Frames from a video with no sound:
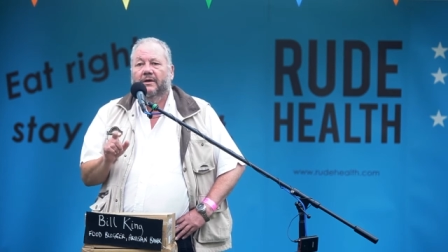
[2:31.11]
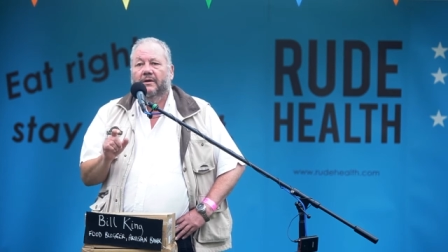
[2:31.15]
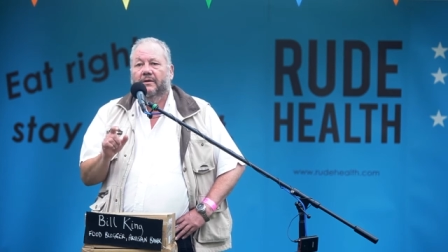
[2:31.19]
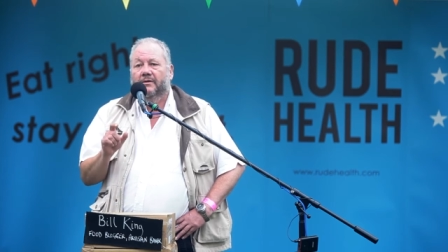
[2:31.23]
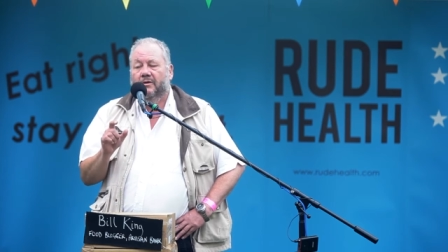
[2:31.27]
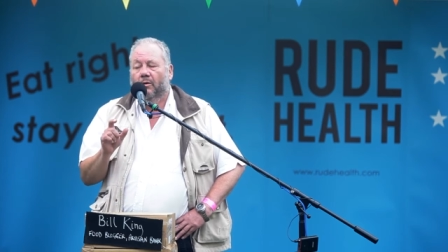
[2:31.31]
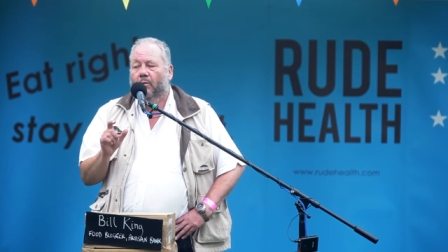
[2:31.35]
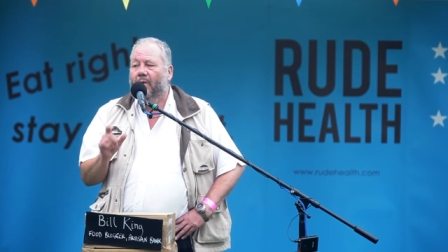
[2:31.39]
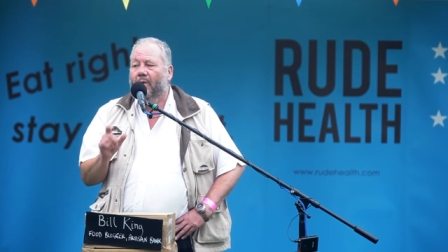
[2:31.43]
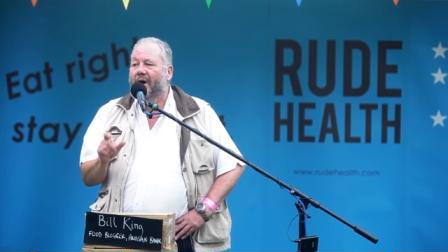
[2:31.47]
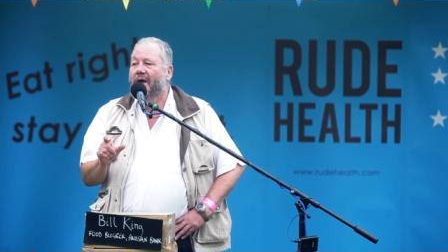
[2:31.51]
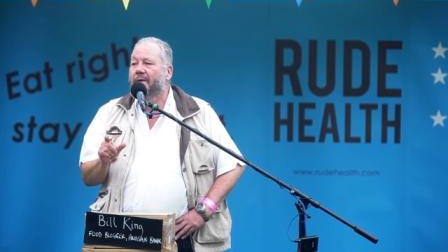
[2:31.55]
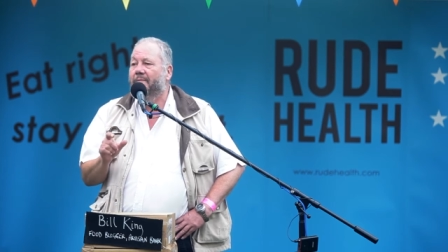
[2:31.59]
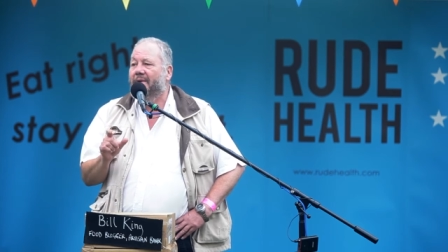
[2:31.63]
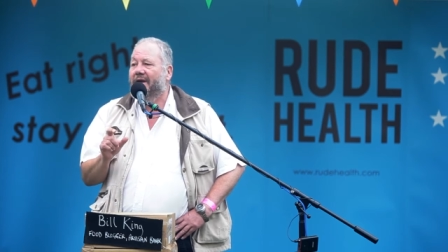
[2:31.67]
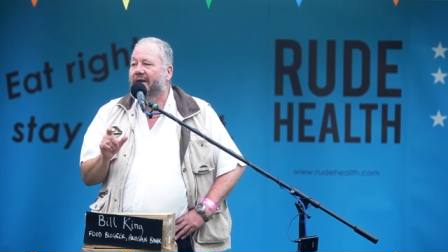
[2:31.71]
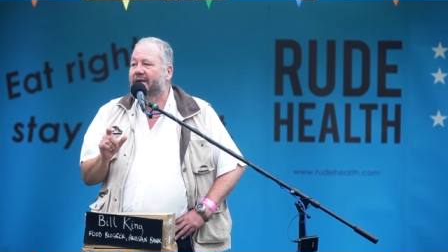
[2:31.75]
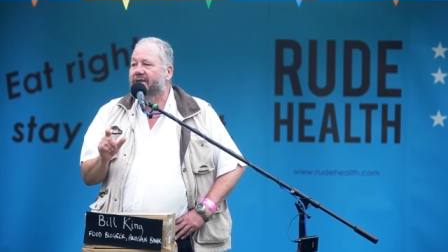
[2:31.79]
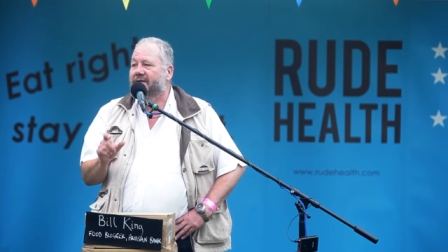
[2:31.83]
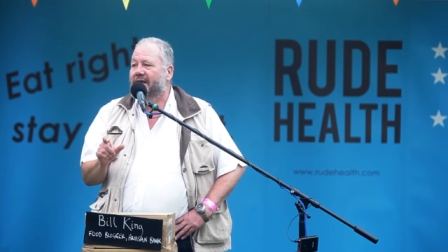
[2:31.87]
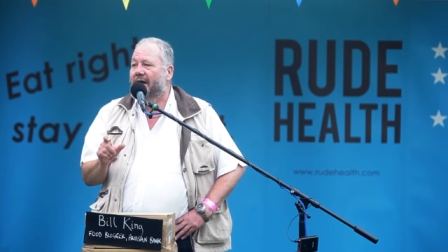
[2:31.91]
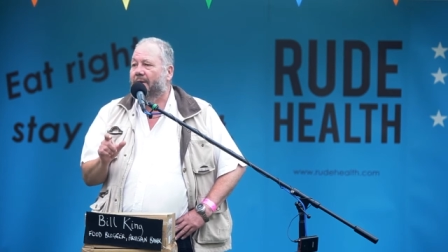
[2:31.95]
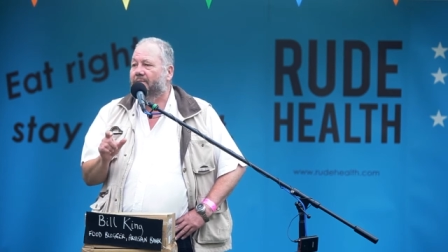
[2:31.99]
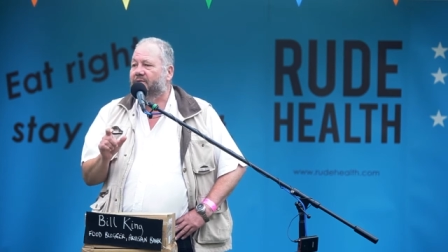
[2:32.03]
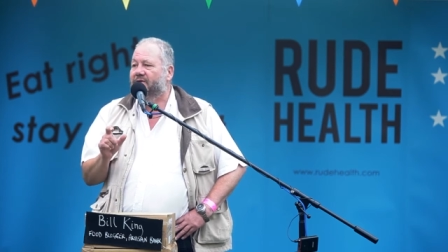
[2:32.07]
The web
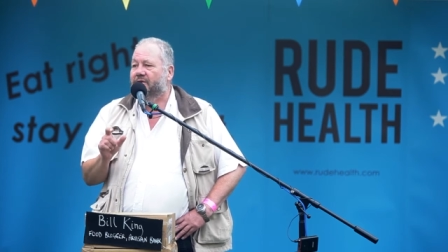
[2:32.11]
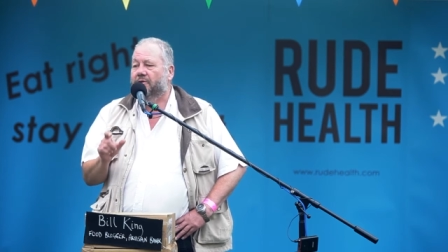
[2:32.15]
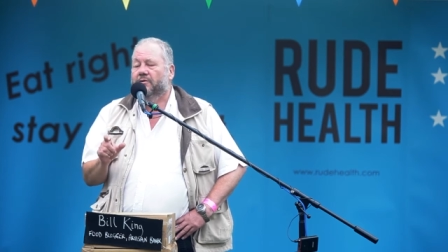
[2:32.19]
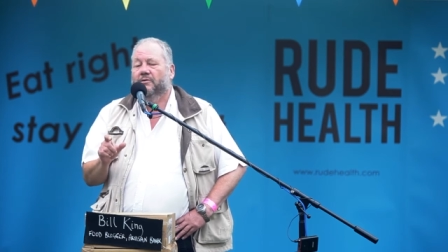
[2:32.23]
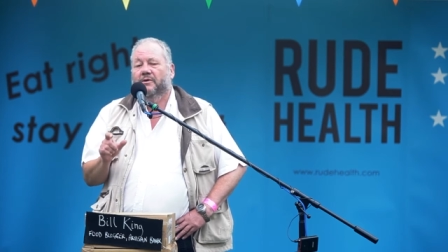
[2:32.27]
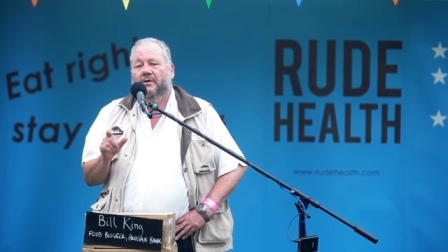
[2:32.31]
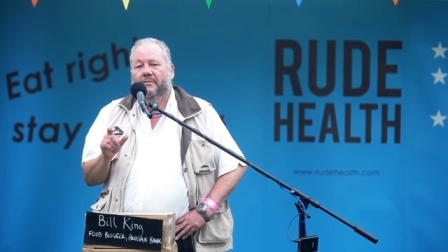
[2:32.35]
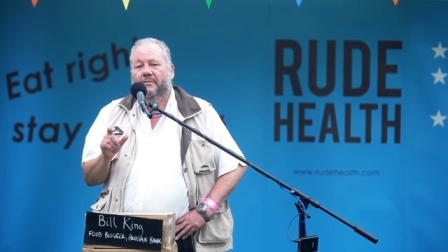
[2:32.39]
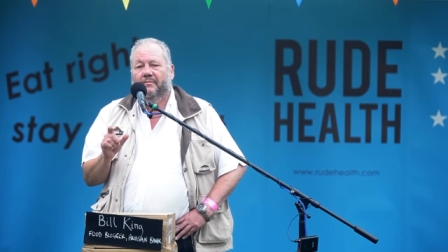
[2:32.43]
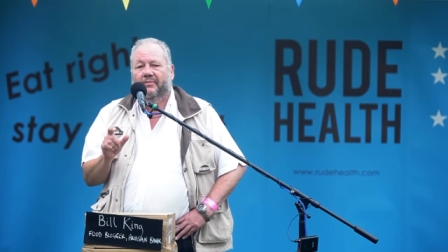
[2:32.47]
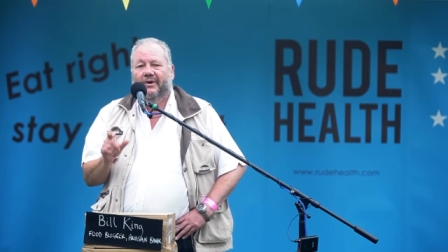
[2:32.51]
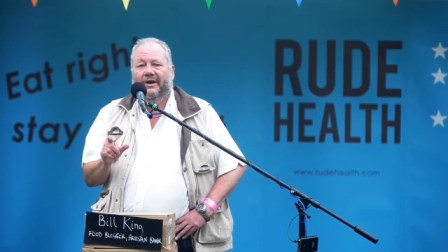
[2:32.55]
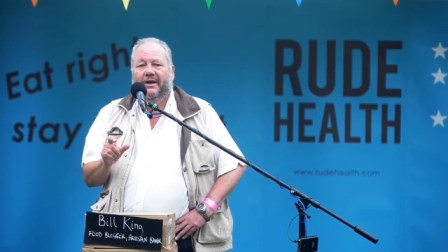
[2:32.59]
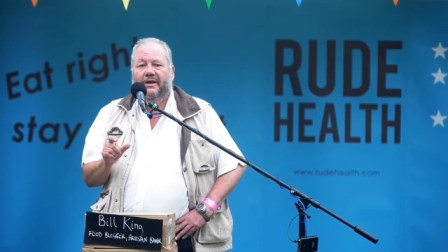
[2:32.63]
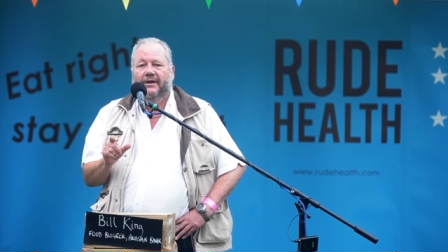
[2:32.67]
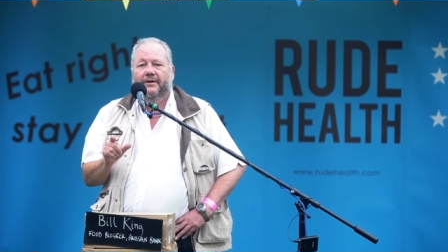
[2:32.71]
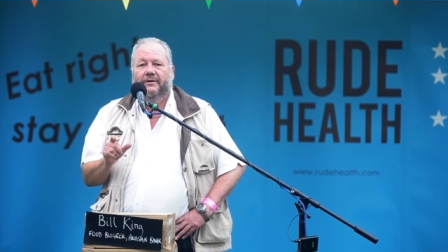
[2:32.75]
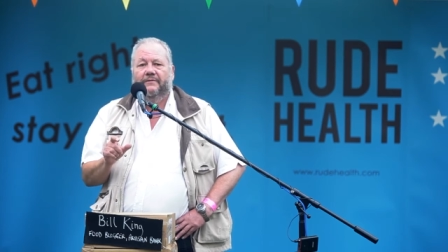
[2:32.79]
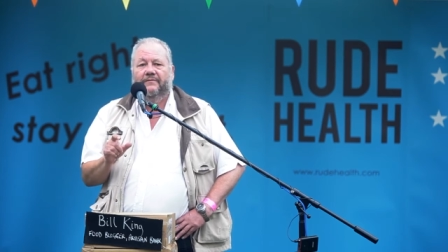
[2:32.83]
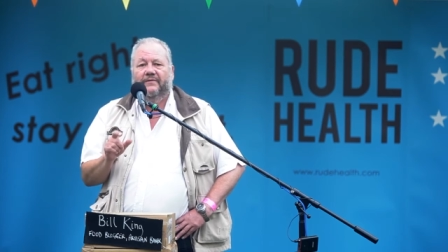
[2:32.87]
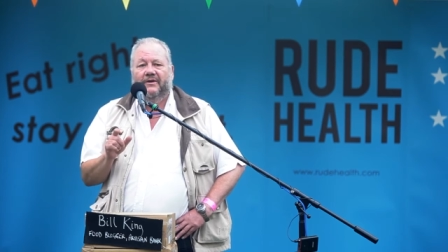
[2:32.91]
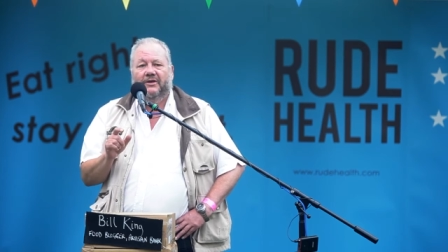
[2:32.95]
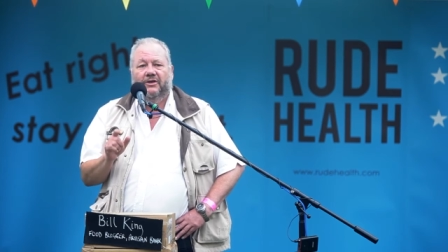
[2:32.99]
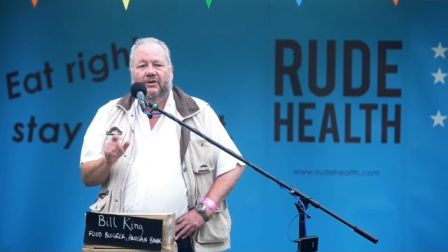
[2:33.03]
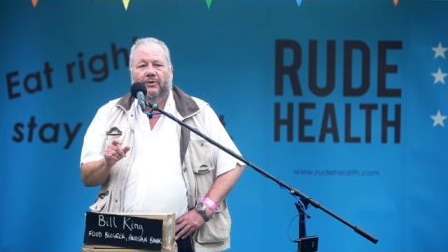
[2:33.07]
is absolutely brilliant
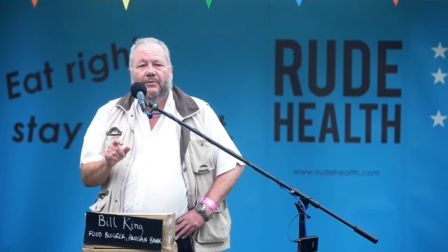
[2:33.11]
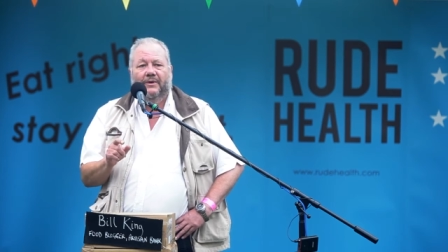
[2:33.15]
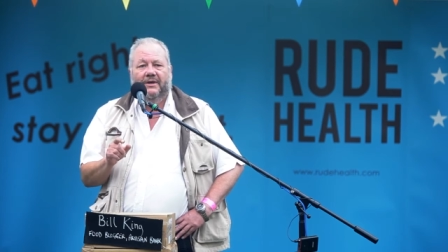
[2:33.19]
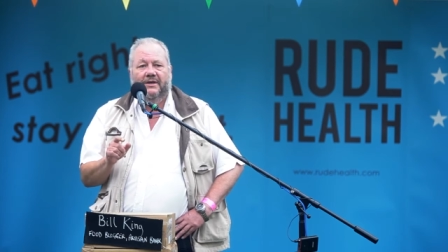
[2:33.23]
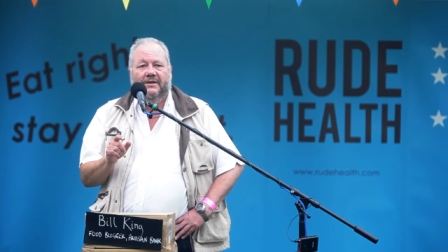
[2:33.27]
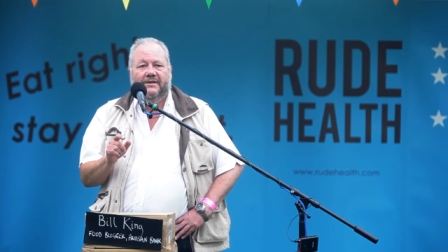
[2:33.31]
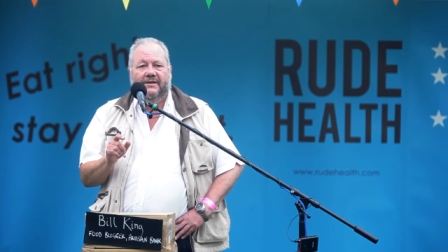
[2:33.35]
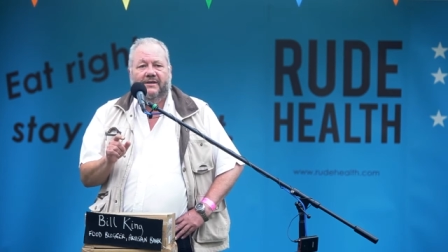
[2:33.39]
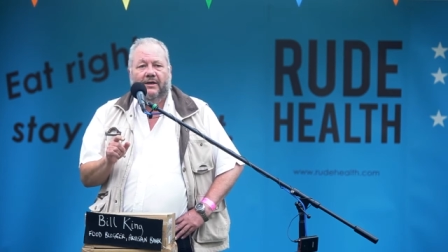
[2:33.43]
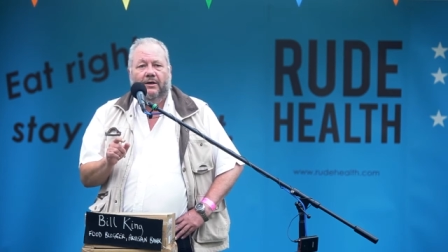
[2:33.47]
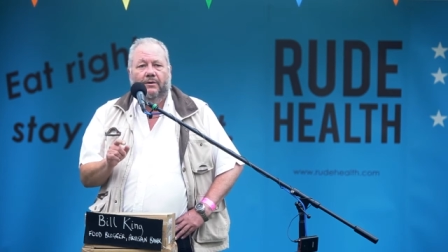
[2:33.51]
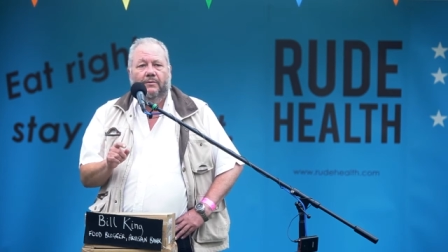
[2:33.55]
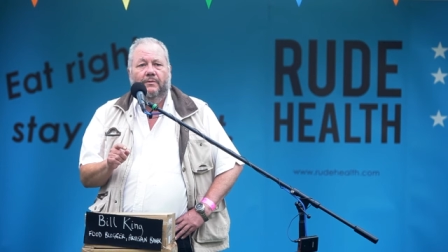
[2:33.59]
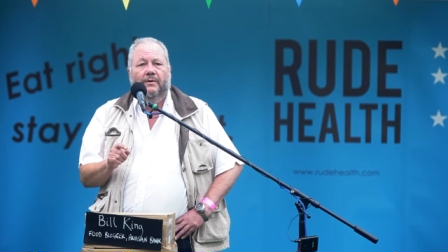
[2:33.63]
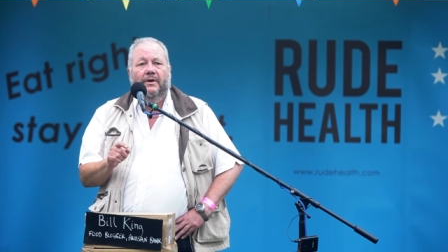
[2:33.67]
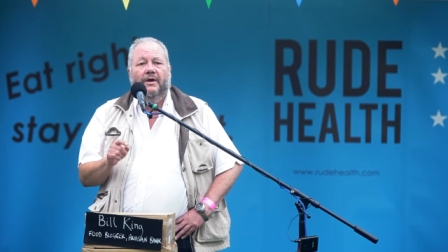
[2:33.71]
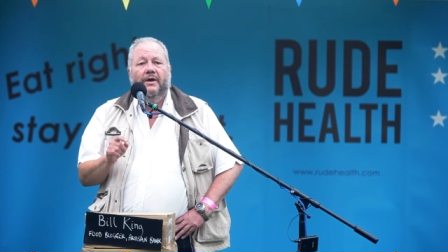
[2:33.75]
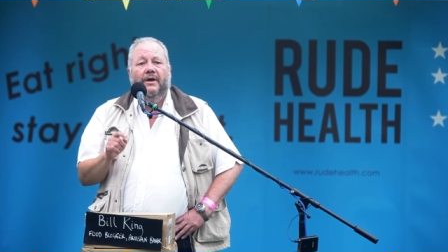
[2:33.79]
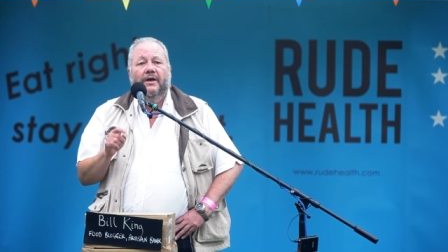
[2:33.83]
for doing so